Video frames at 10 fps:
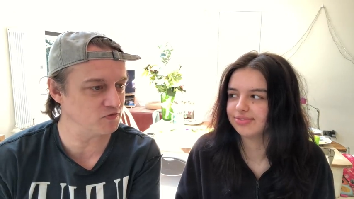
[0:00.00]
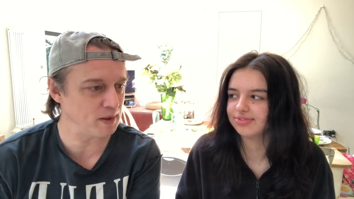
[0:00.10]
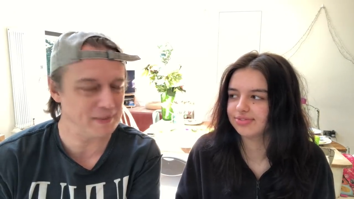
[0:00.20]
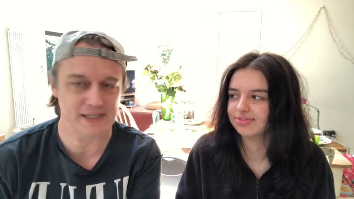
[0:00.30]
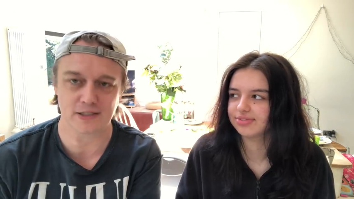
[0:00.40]

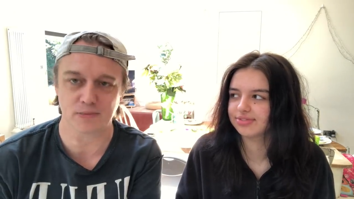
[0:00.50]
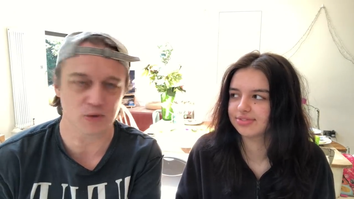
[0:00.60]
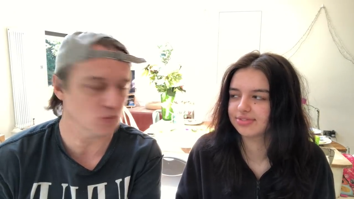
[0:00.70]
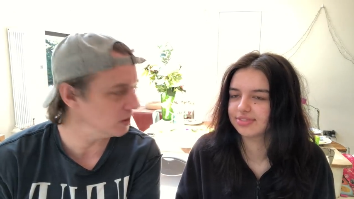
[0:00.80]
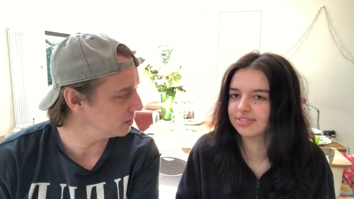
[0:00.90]
Speaker 1: feminism
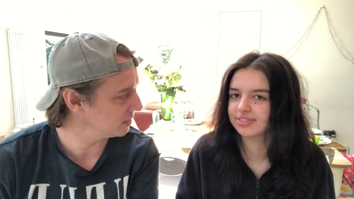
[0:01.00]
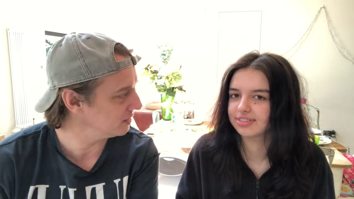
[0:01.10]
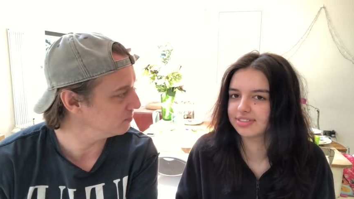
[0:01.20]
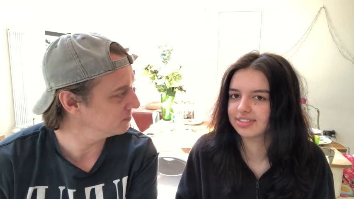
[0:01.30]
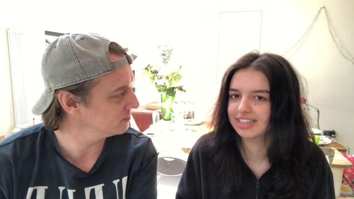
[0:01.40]
at work in
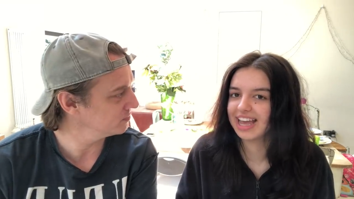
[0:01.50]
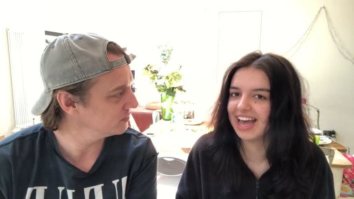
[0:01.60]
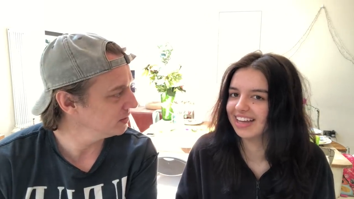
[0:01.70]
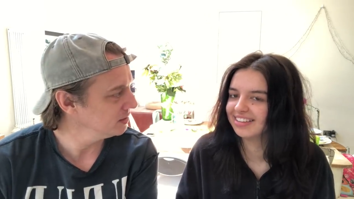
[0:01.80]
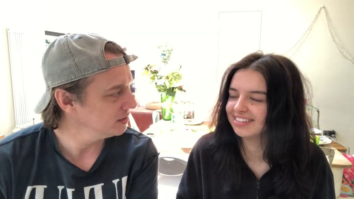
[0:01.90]
him.
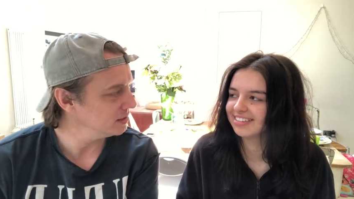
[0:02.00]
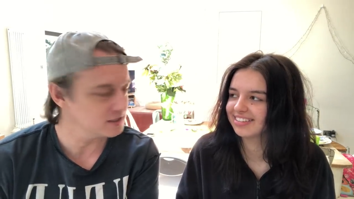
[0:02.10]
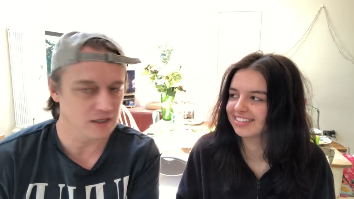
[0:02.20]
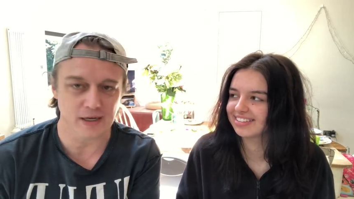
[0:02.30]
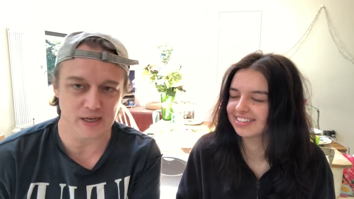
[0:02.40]
Yeah.
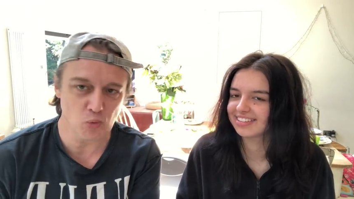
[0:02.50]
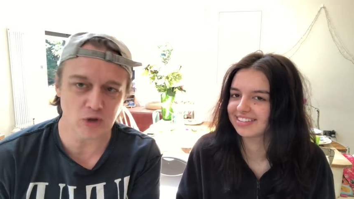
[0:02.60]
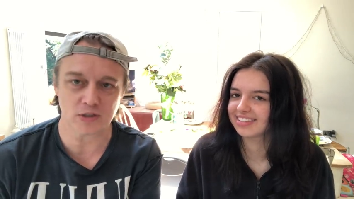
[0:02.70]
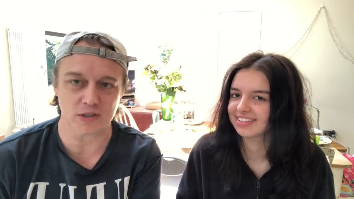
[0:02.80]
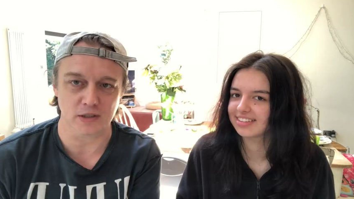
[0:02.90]
It's like he
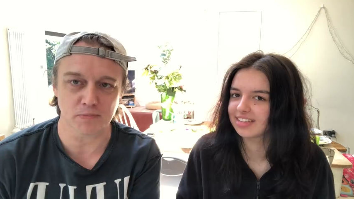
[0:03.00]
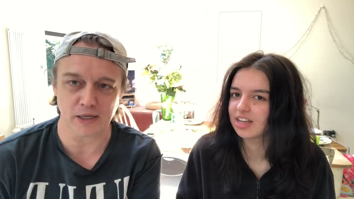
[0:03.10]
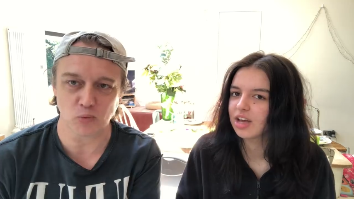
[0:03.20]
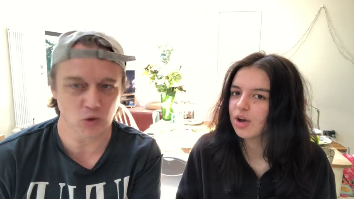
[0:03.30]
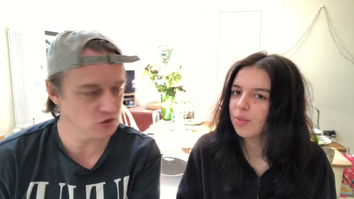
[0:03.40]
wants her, but
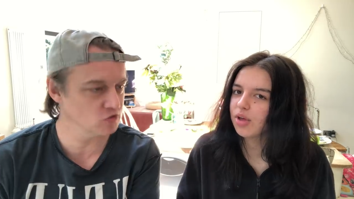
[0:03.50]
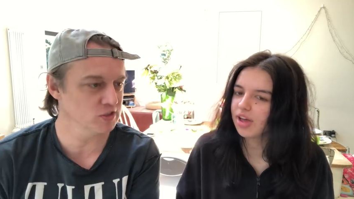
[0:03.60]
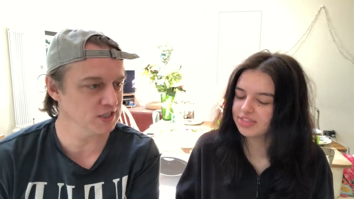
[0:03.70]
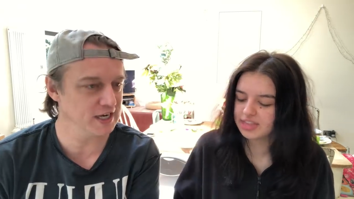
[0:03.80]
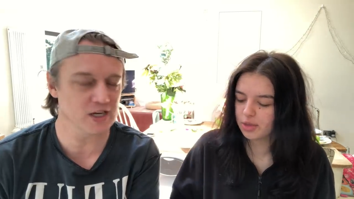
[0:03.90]
he wants well,
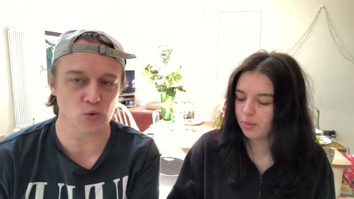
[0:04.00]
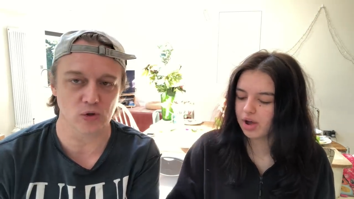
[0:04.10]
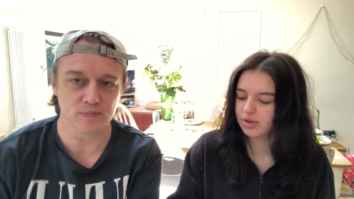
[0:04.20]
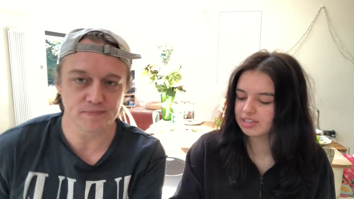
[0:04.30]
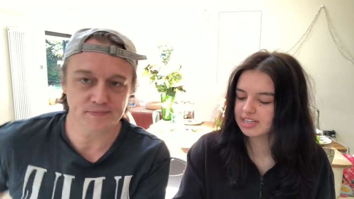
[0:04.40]
her as an equal.
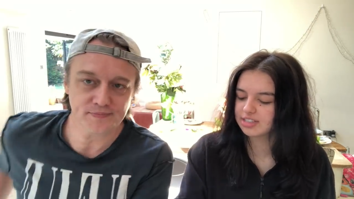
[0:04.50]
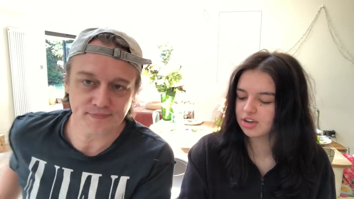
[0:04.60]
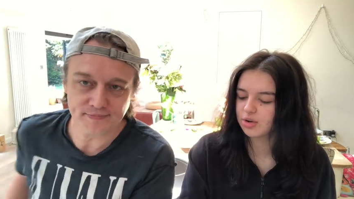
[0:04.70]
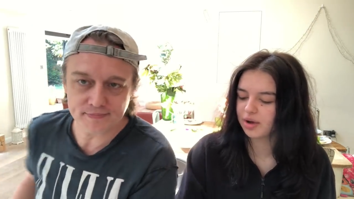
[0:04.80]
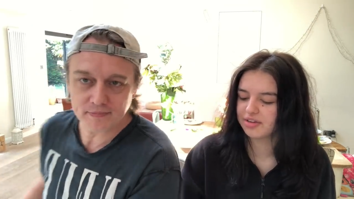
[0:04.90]
Well, I
Speaker 2: think the wildlings
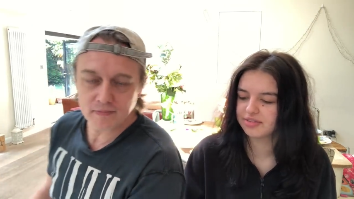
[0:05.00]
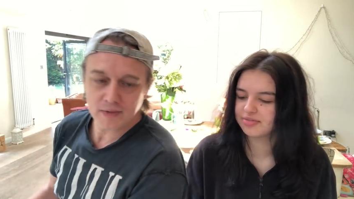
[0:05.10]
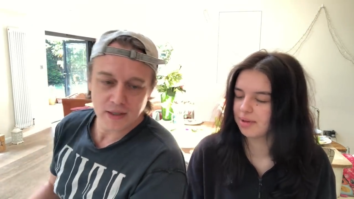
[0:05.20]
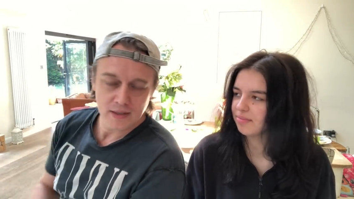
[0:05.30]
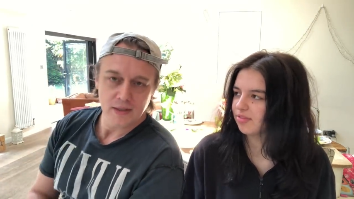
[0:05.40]
are quite
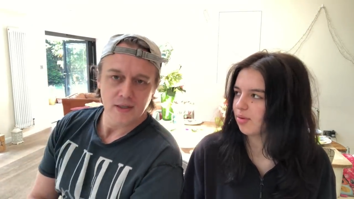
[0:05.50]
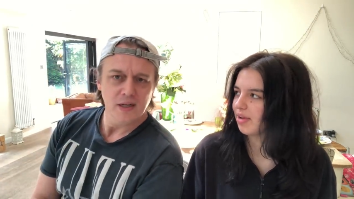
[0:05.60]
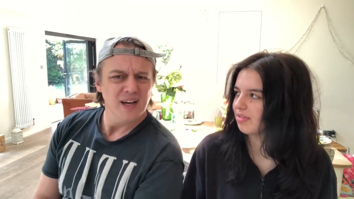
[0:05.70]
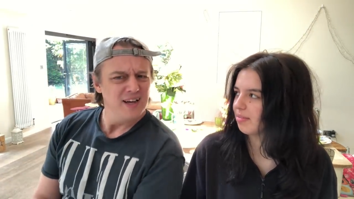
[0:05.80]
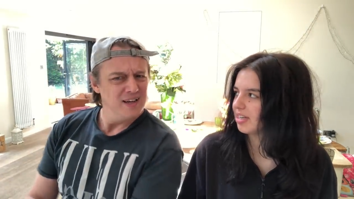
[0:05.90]
fe-
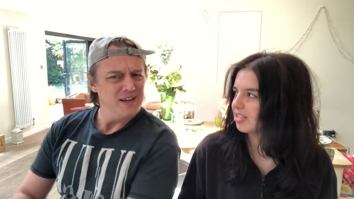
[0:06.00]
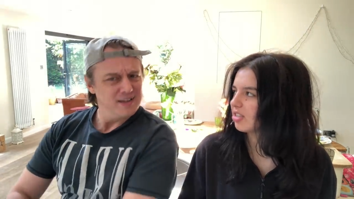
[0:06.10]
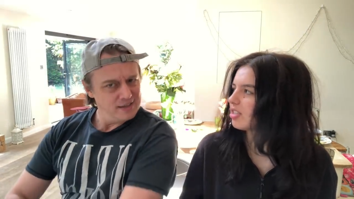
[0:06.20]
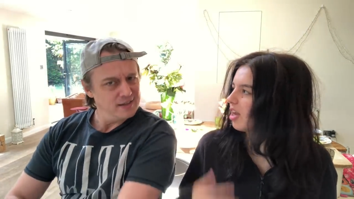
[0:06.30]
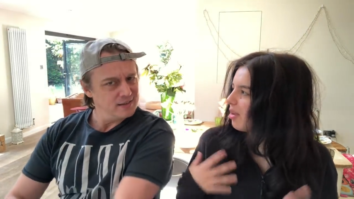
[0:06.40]
quite feminist
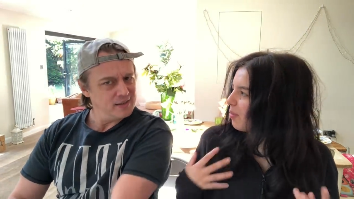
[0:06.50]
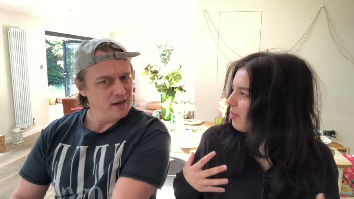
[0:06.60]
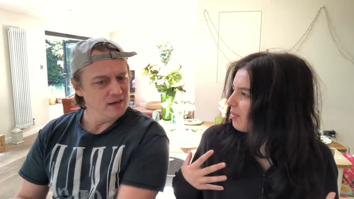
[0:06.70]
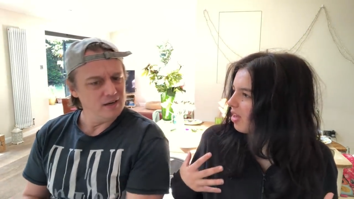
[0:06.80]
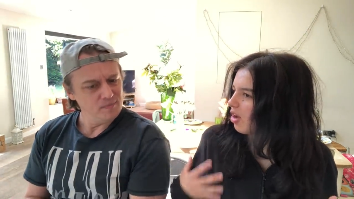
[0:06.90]
because, like,
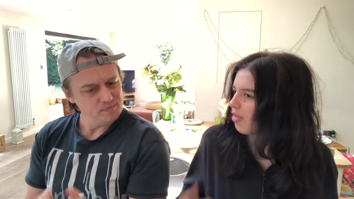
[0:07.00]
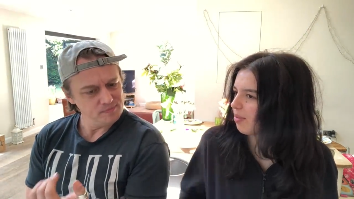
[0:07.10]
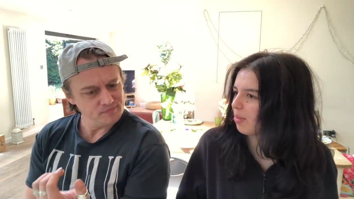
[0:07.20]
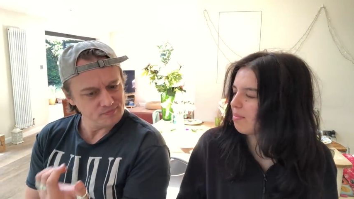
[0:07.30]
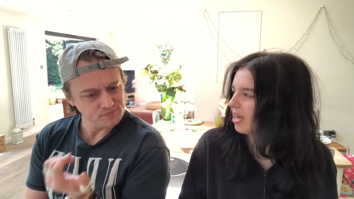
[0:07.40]
the, you know,
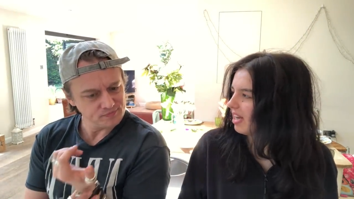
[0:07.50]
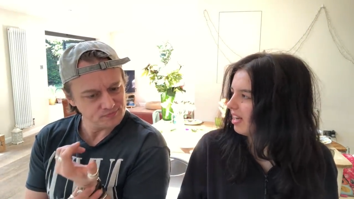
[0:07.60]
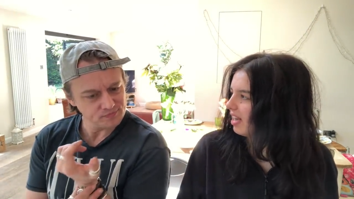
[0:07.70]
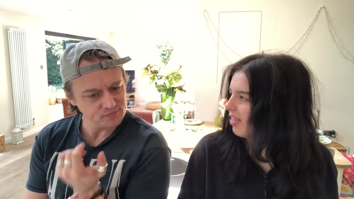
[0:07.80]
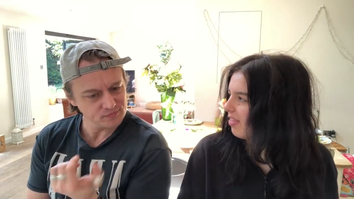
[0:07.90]
the women
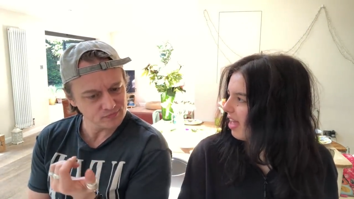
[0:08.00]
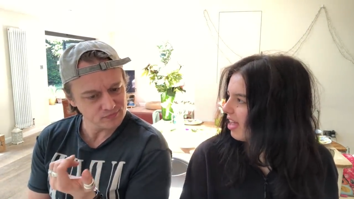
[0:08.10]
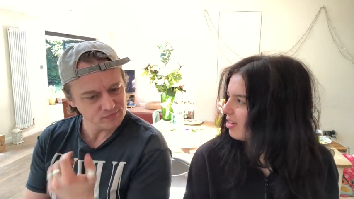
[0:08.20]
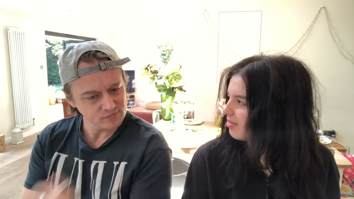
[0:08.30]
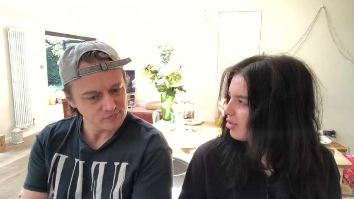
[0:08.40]
in
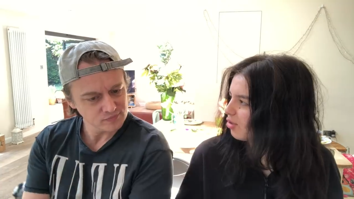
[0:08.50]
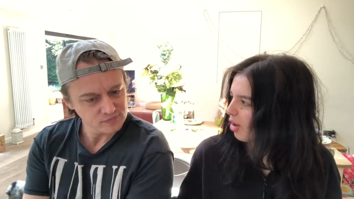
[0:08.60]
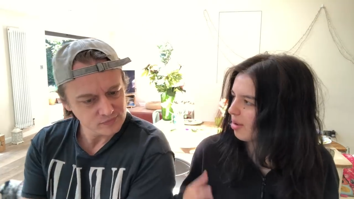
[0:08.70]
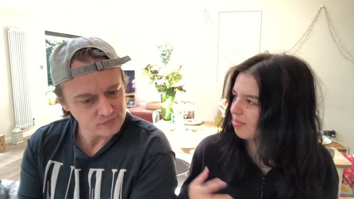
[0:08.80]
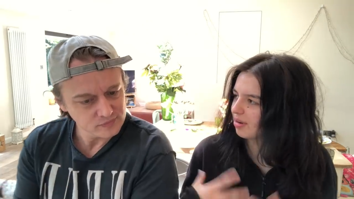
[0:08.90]
their
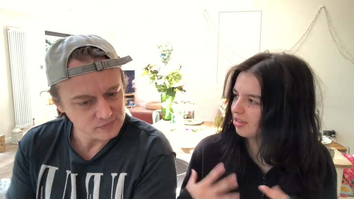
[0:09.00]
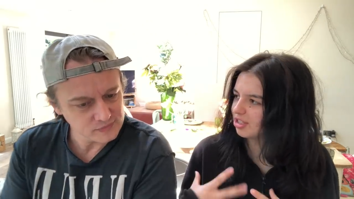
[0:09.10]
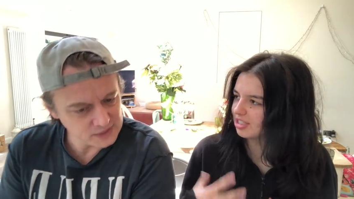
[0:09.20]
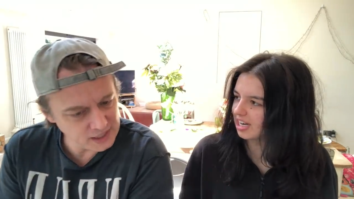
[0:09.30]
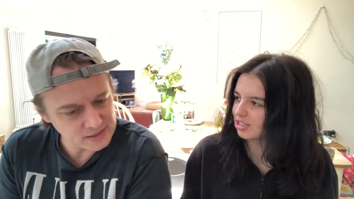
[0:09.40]
tribe are
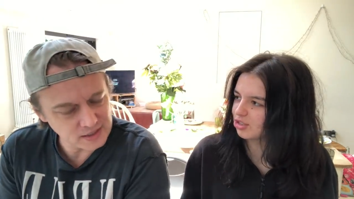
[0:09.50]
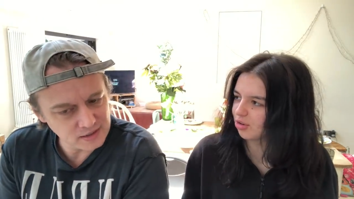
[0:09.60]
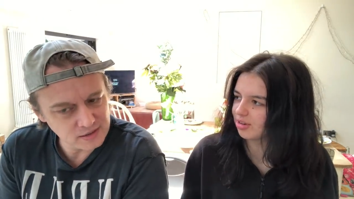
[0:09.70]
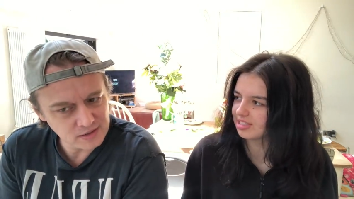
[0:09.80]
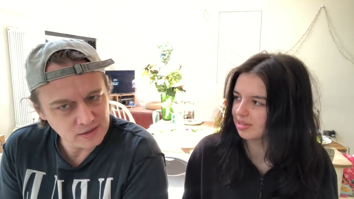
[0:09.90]
just yes. as
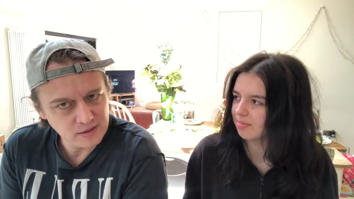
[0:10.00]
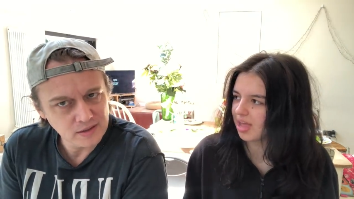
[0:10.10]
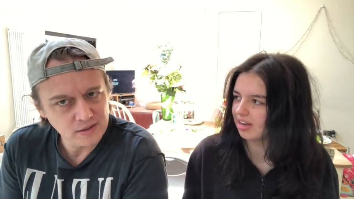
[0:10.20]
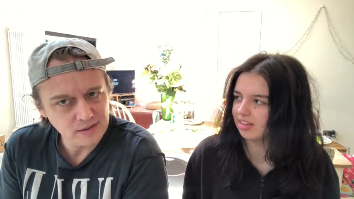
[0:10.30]
strong as the men,